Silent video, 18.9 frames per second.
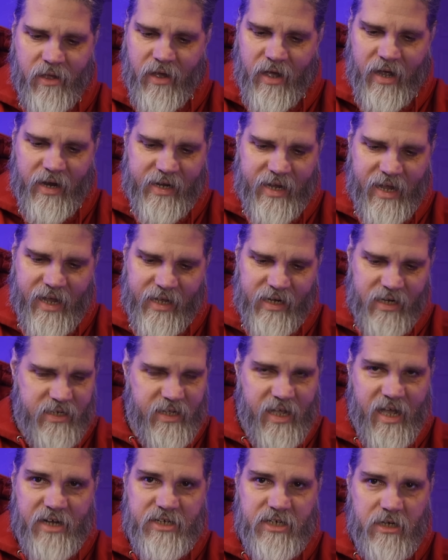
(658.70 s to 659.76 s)
I can
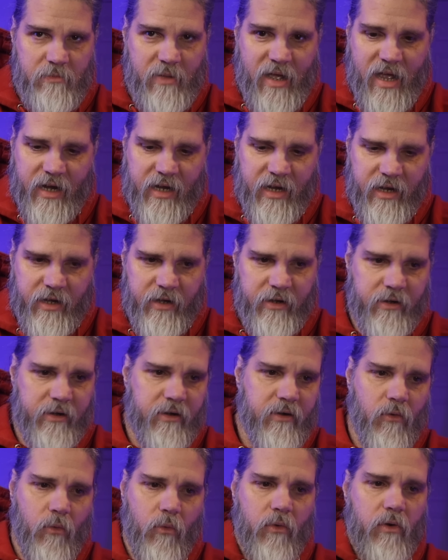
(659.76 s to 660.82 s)
attach it back
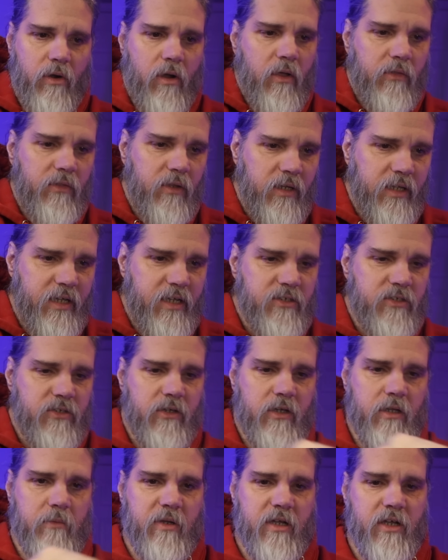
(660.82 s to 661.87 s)
here or on the lens
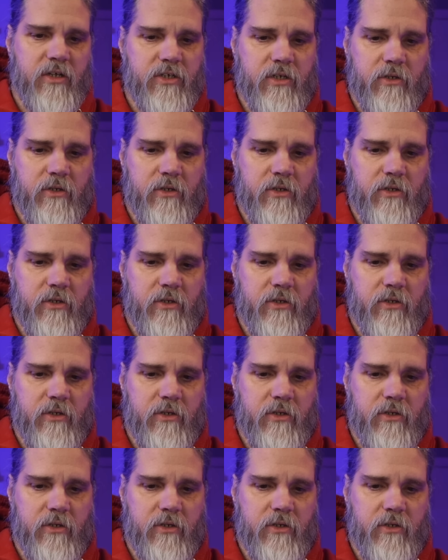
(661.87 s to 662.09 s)
hood because